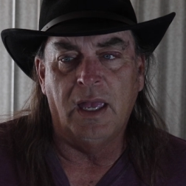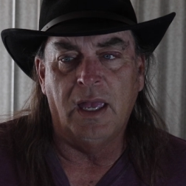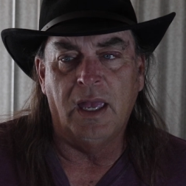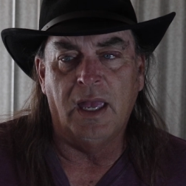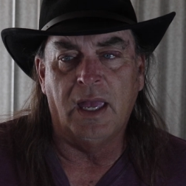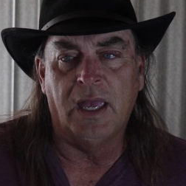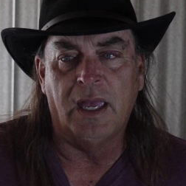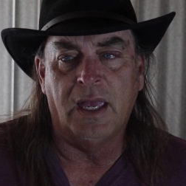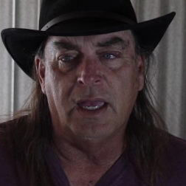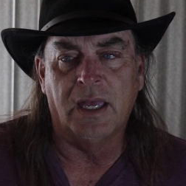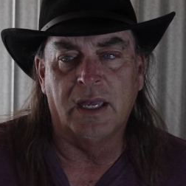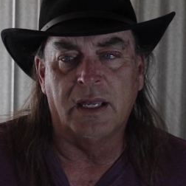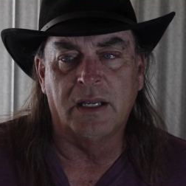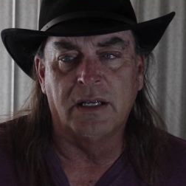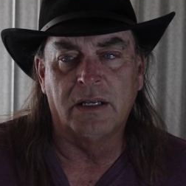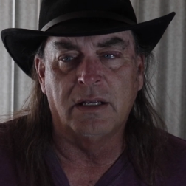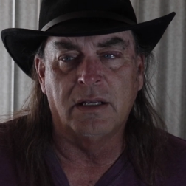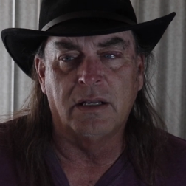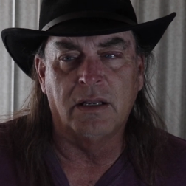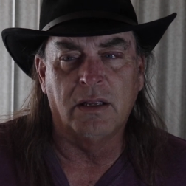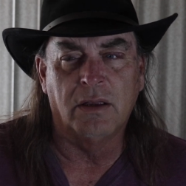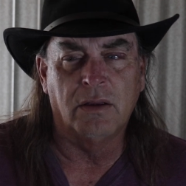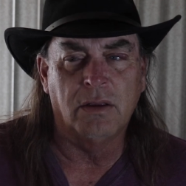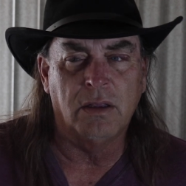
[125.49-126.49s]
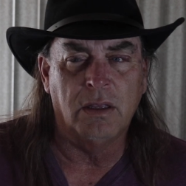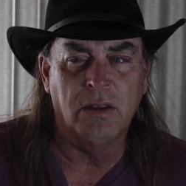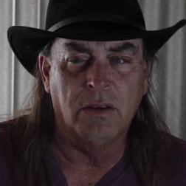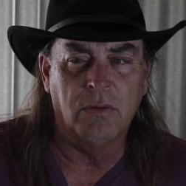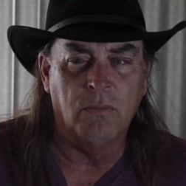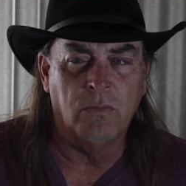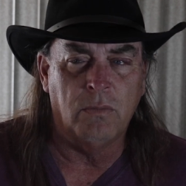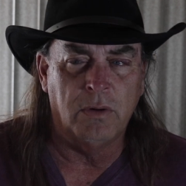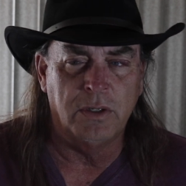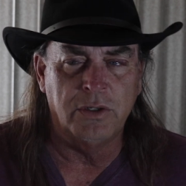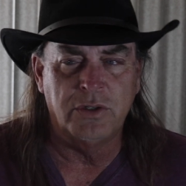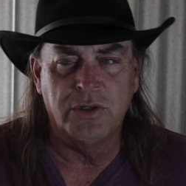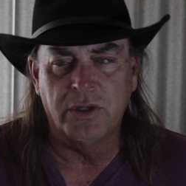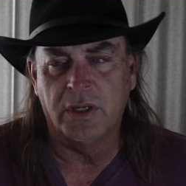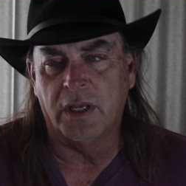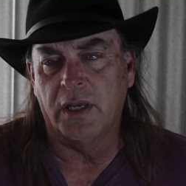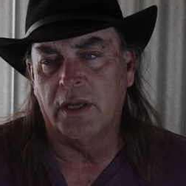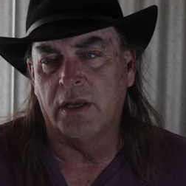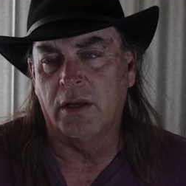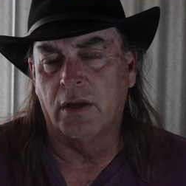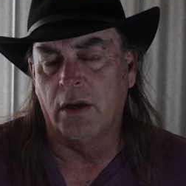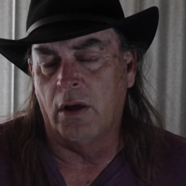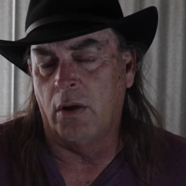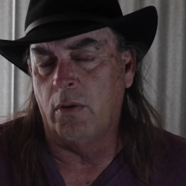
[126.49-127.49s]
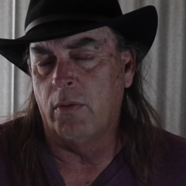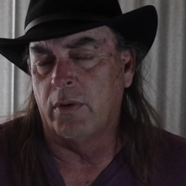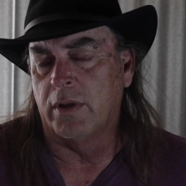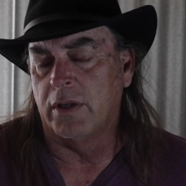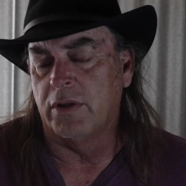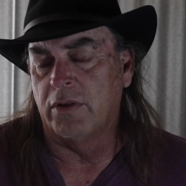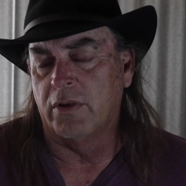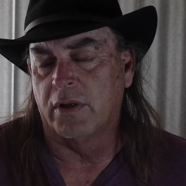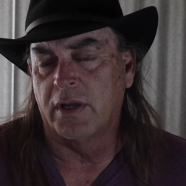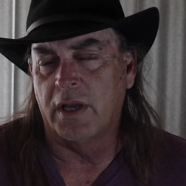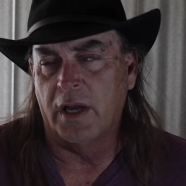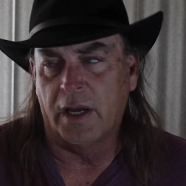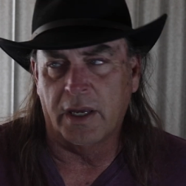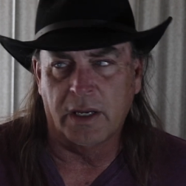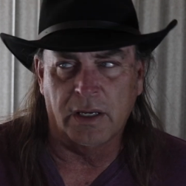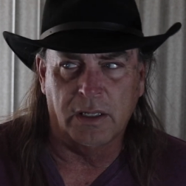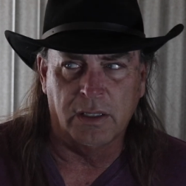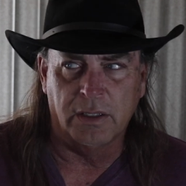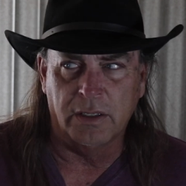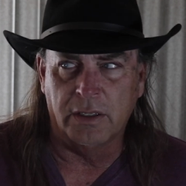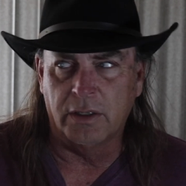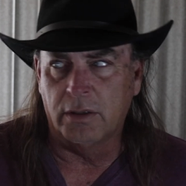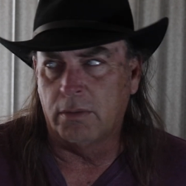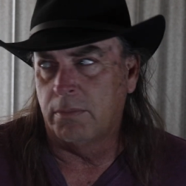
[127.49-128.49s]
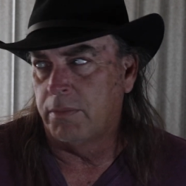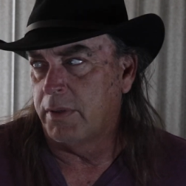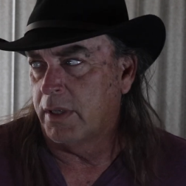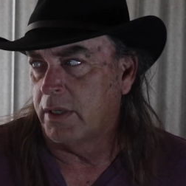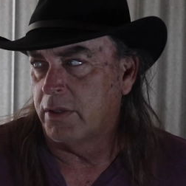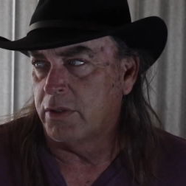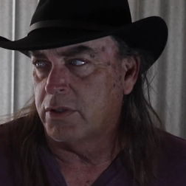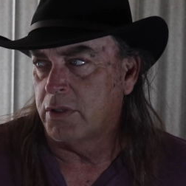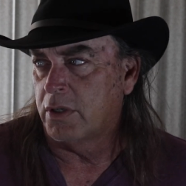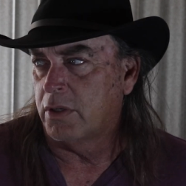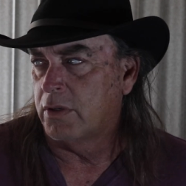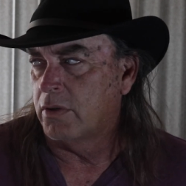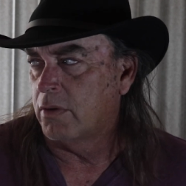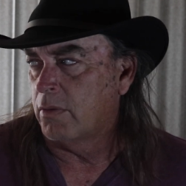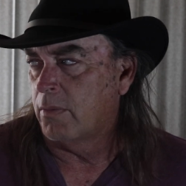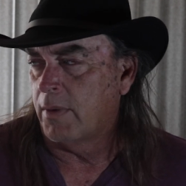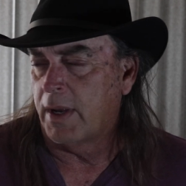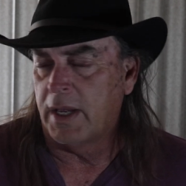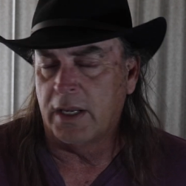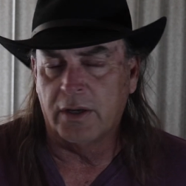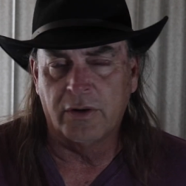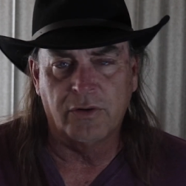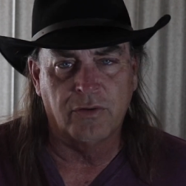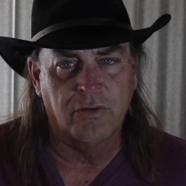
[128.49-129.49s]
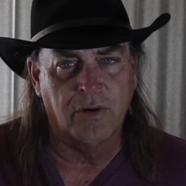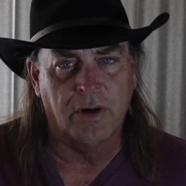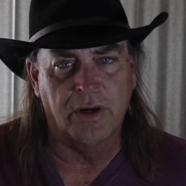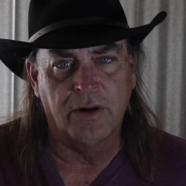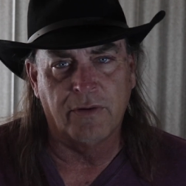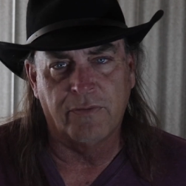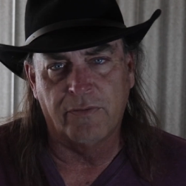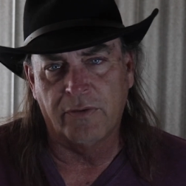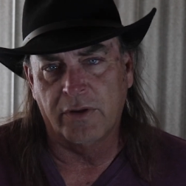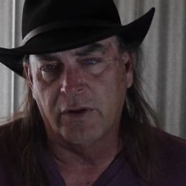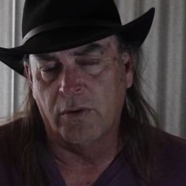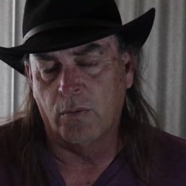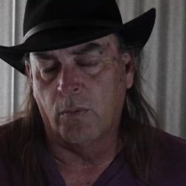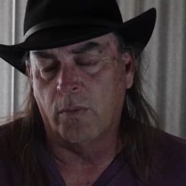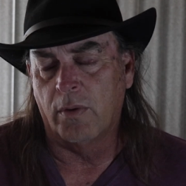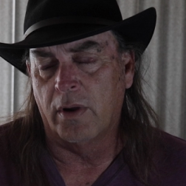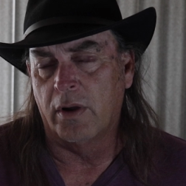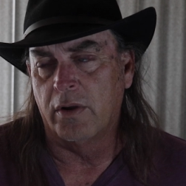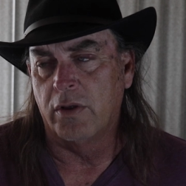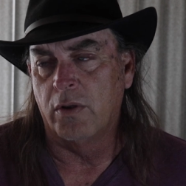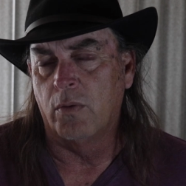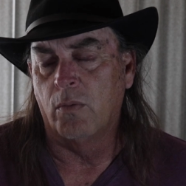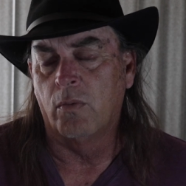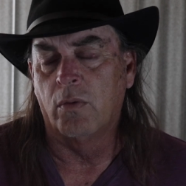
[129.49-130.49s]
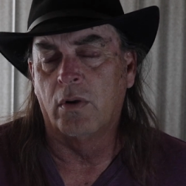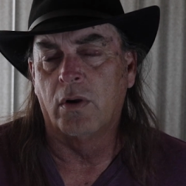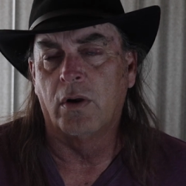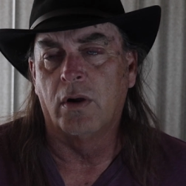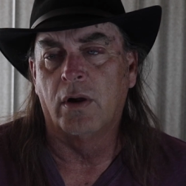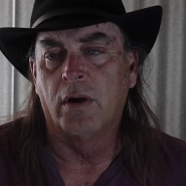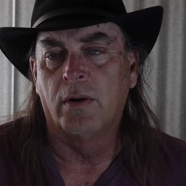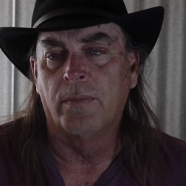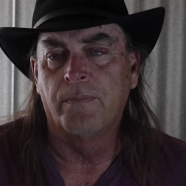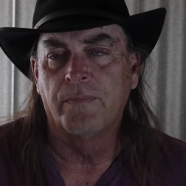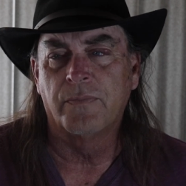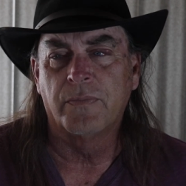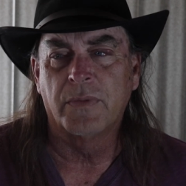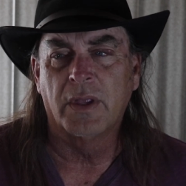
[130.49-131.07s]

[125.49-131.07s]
And once you get going, you're kind of a little bit turned around and trying to figure where you were,